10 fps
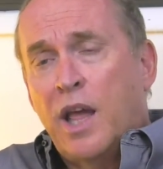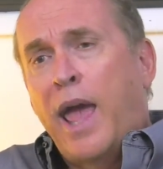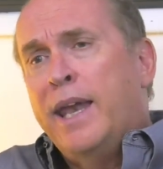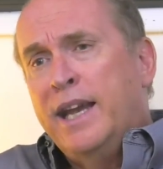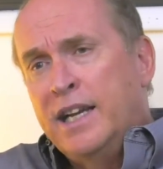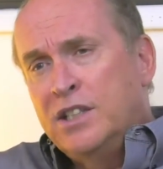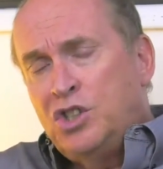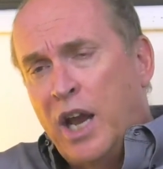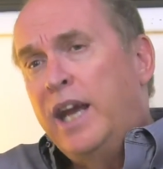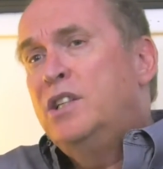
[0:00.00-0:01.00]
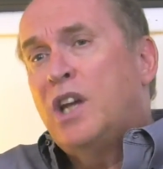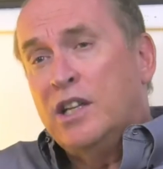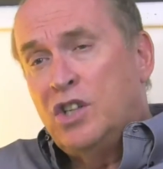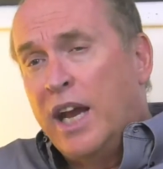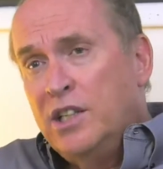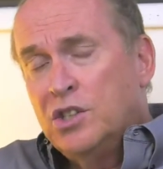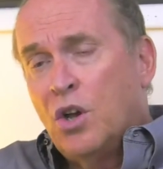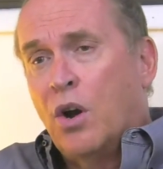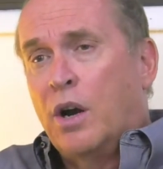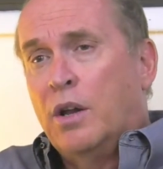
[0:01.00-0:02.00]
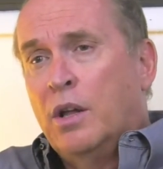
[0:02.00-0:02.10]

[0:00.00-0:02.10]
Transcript: And it is change, and change is hard.